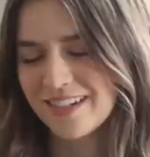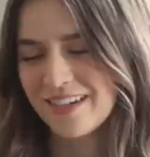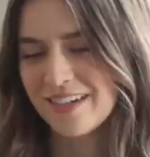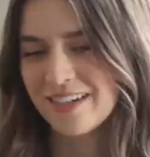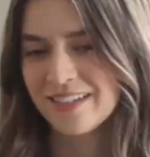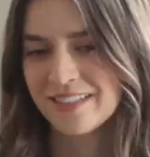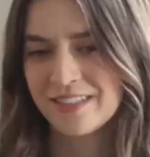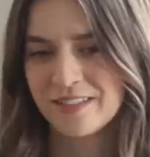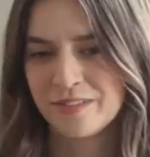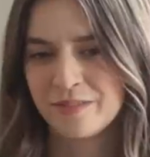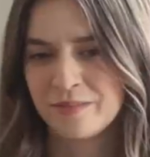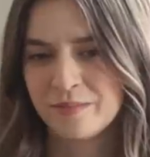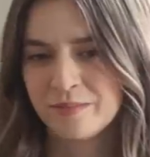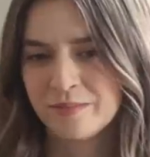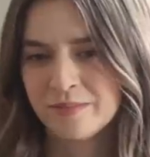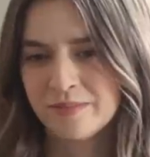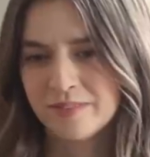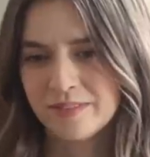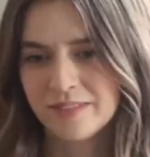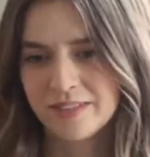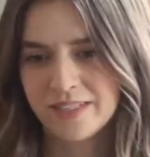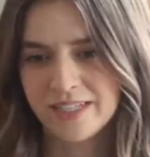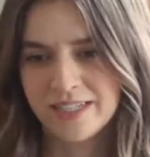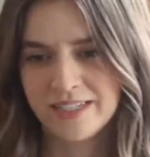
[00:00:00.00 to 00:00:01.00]
awesome.
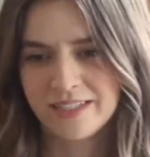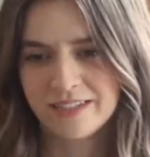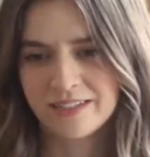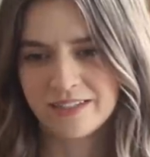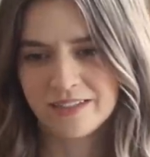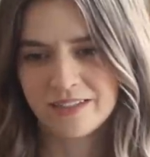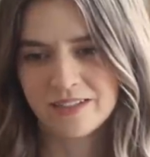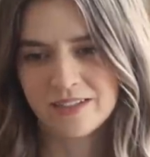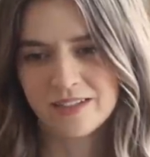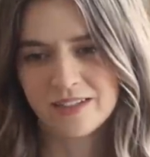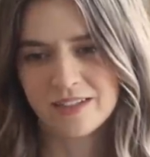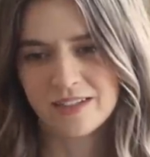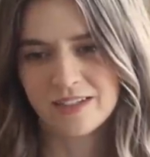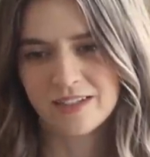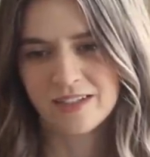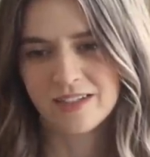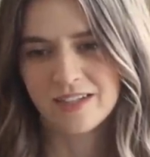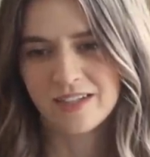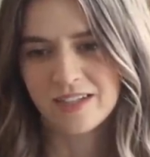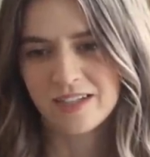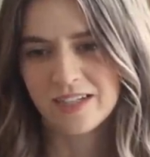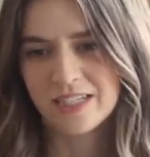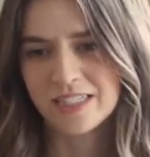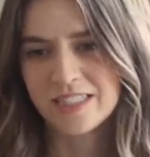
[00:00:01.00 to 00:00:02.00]
Yeah. Like,
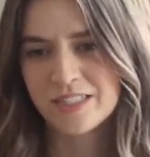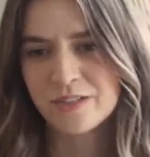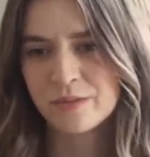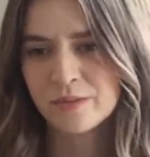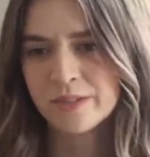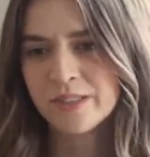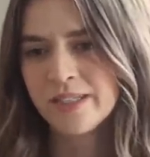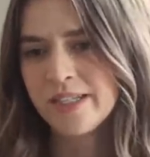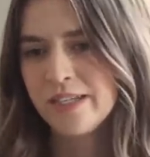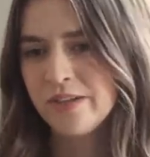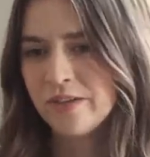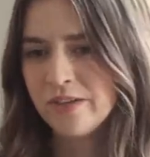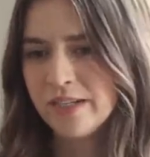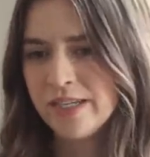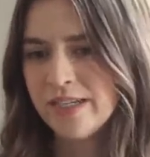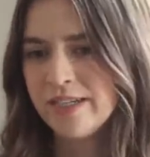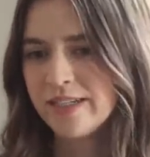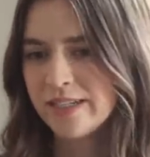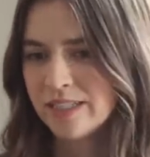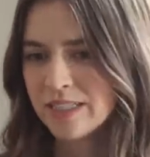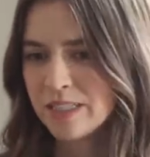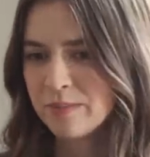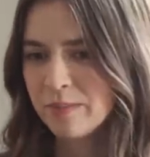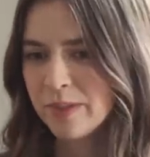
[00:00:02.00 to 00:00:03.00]
it's a really unique
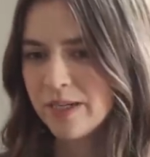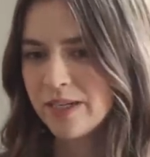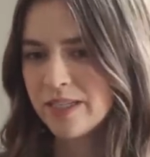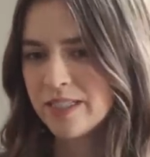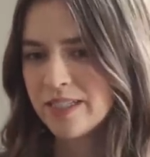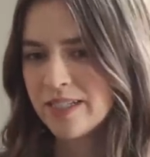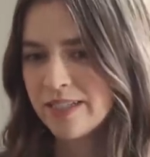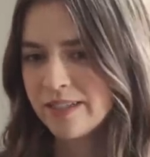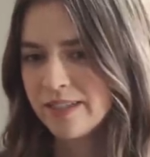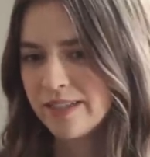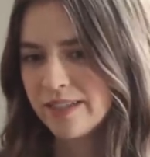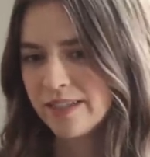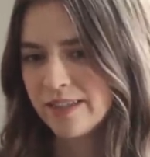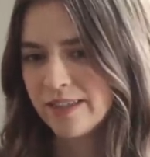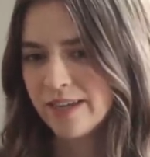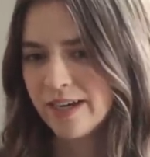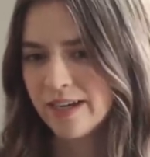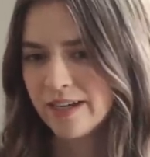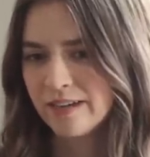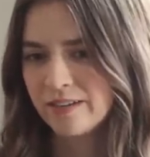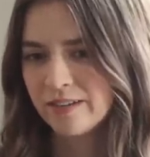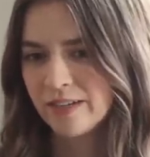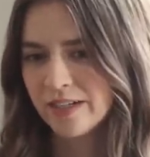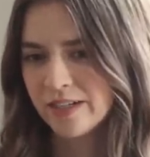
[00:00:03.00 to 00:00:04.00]
experience. And I think
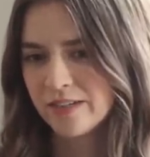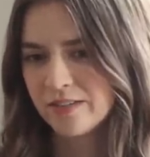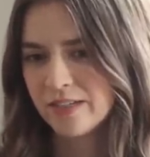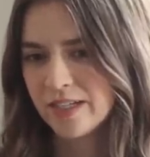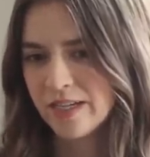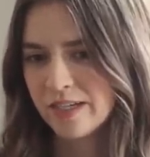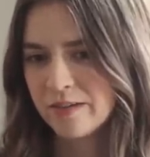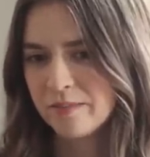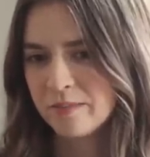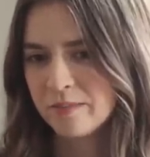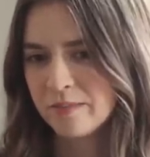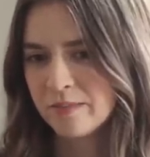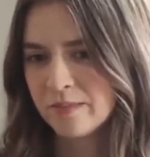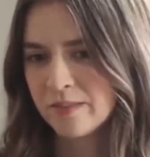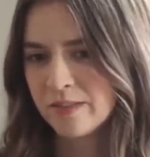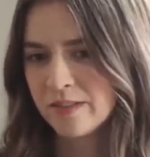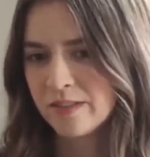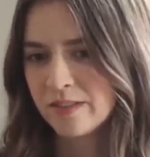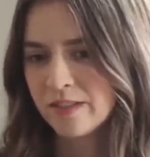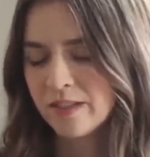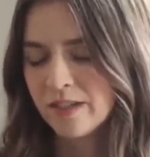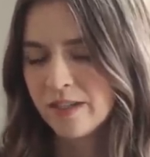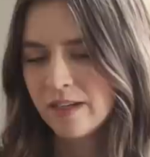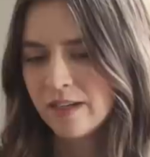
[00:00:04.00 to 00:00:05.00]
that a lot of
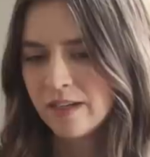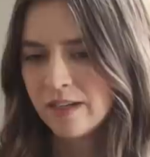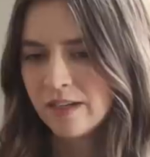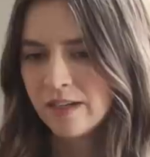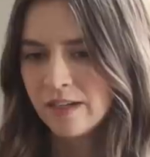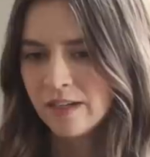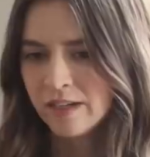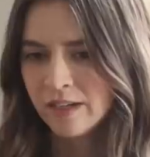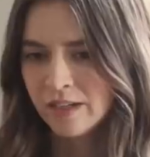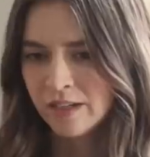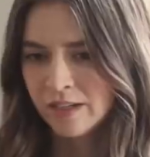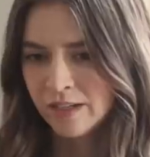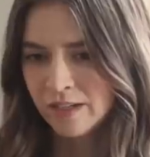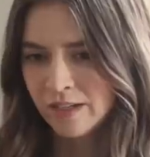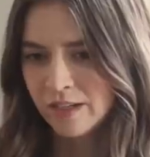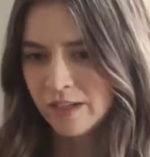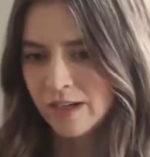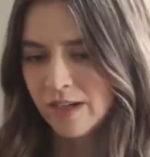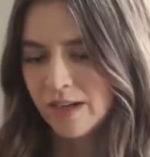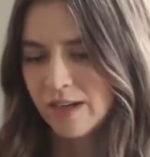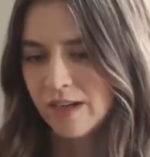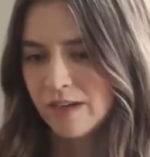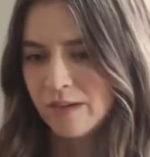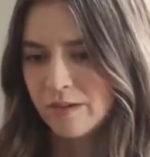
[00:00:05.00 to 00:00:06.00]
times,
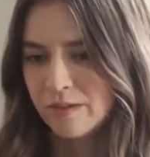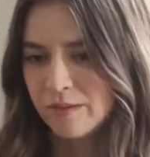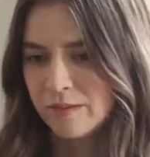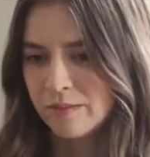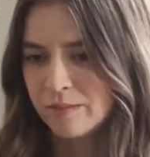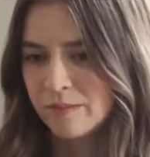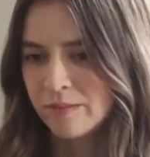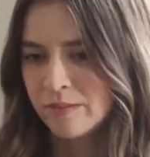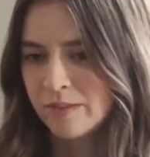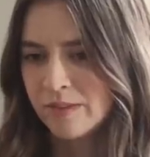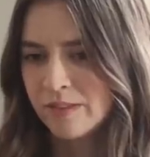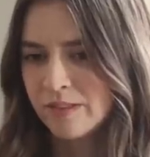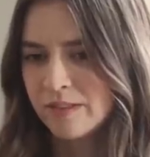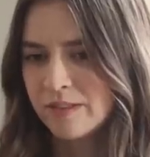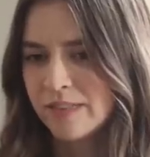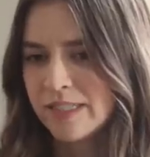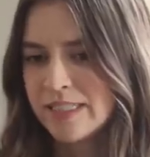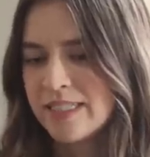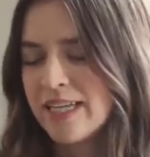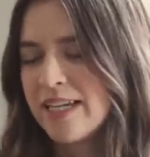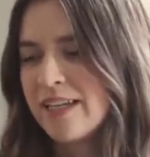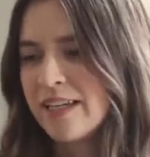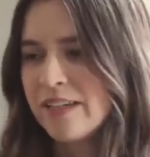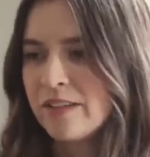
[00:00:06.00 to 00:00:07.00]
um, like
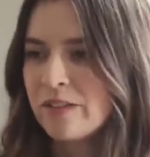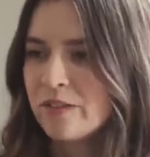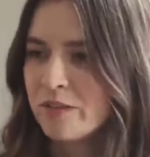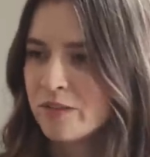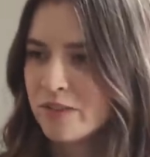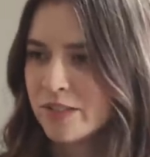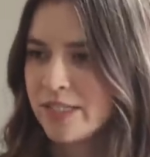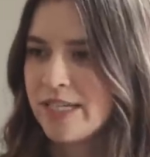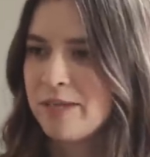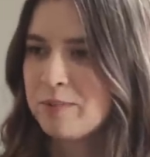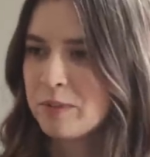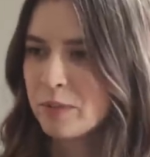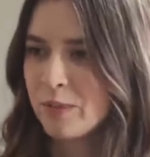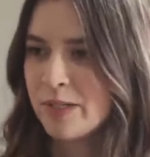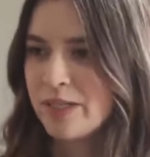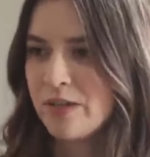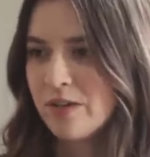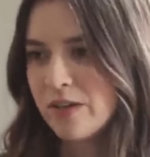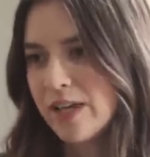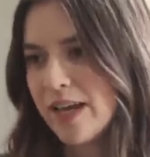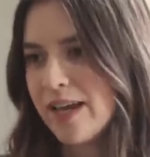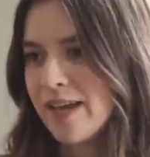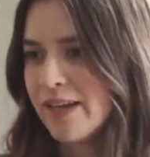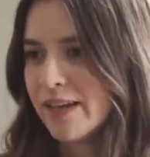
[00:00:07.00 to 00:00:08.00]
taking those leaps when
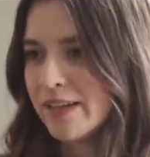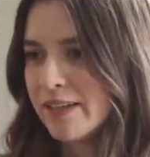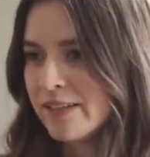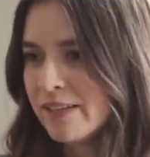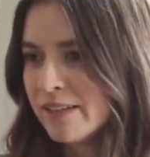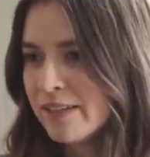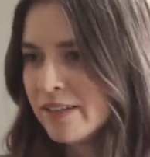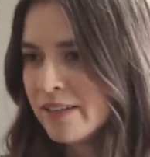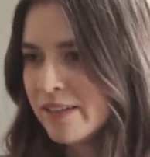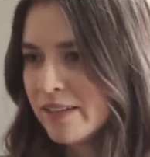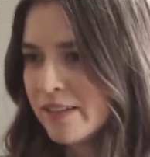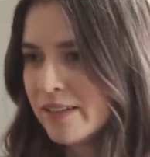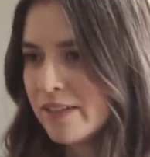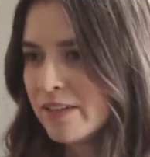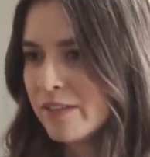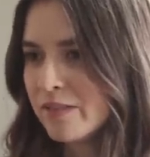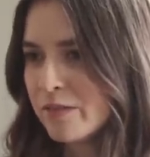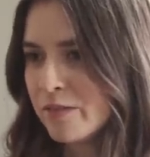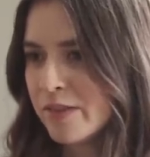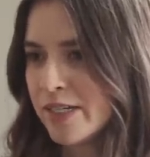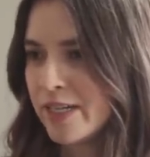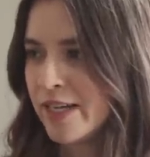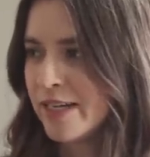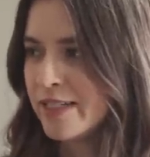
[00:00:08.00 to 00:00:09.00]
you can.
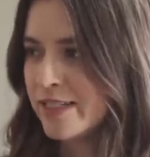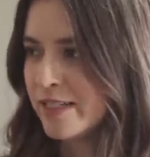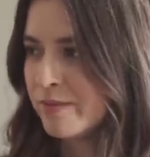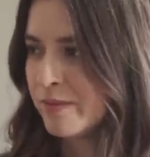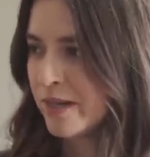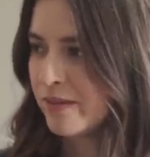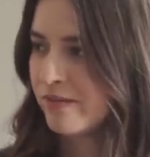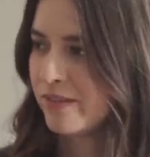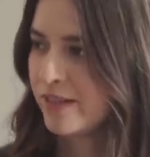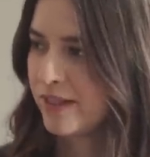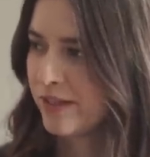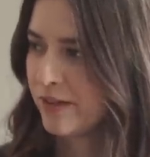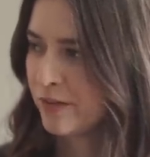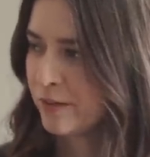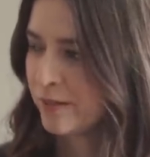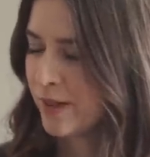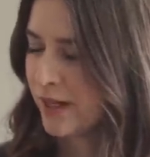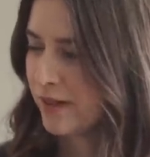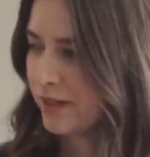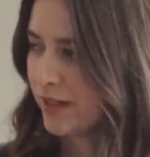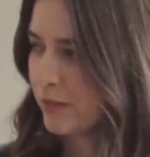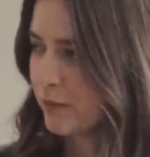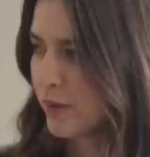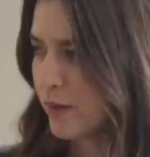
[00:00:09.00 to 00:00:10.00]
When I did my video
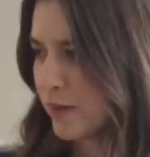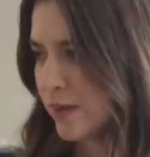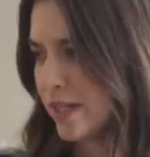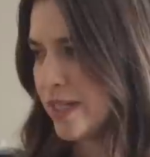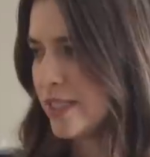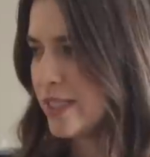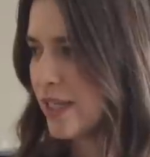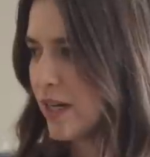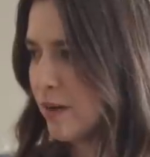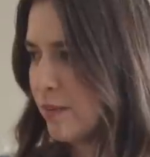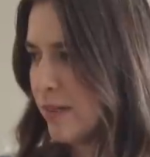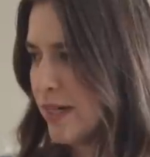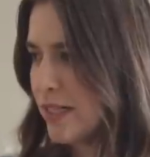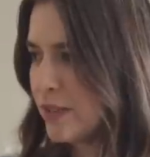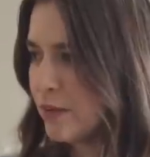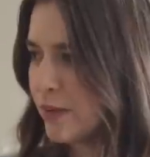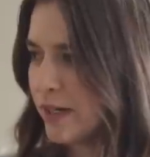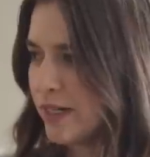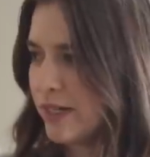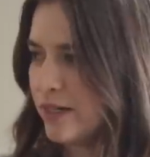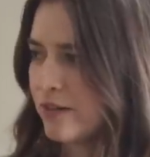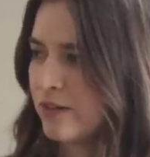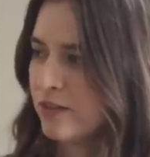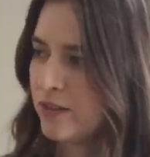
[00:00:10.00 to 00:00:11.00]
about like what would I tell my
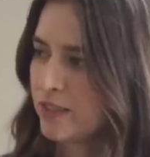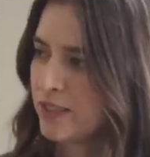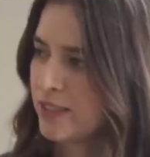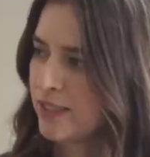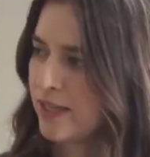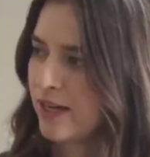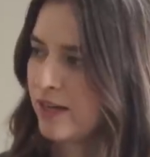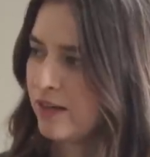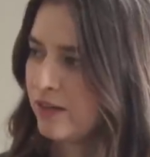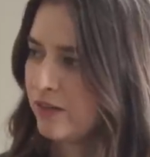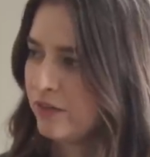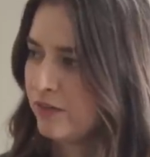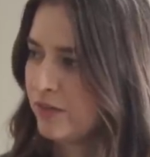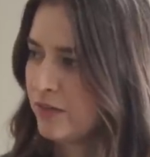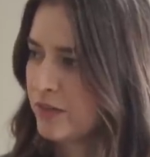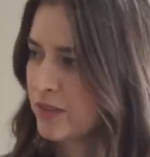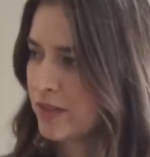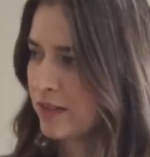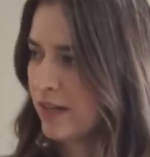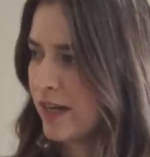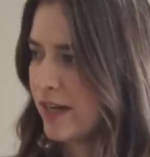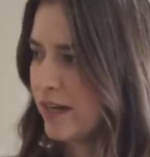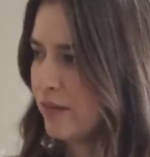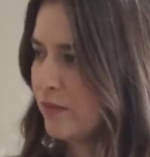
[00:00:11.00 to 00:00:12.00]
20 year old self, it was
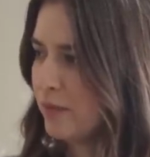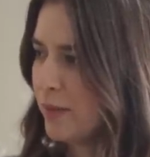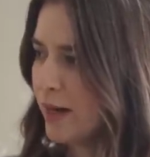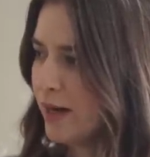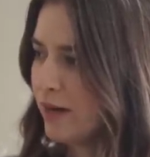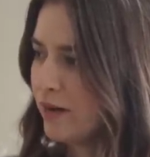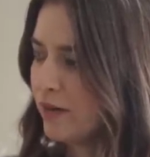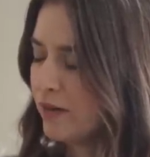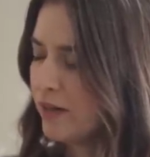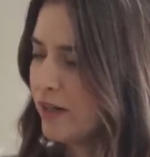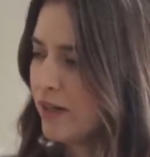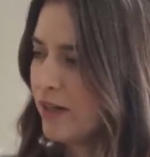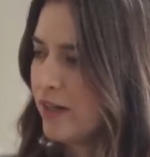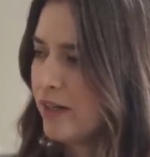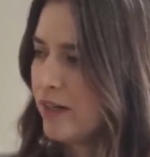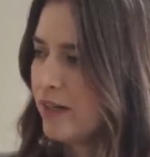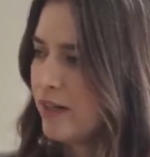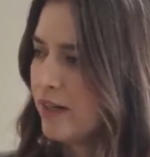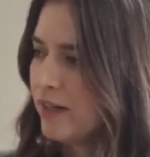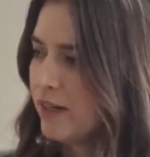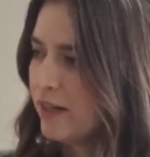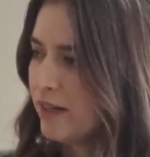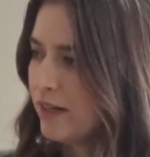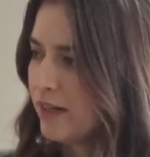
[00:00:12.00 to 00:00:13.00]
a lot about,
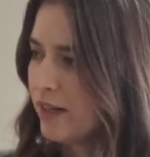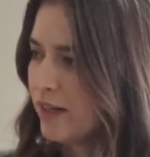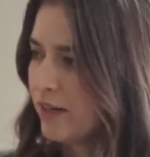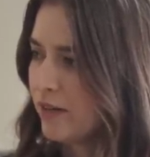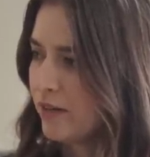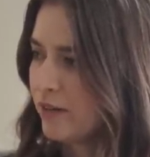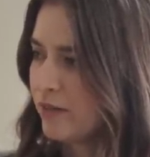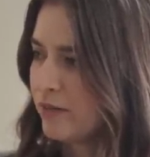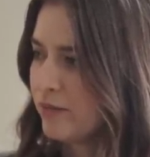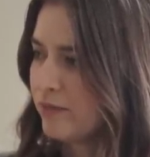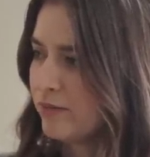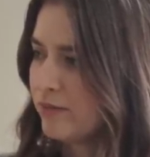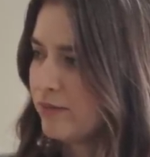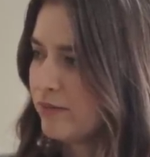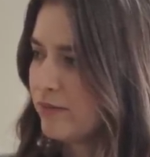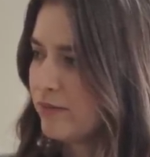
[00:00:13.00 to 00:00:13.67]
you know,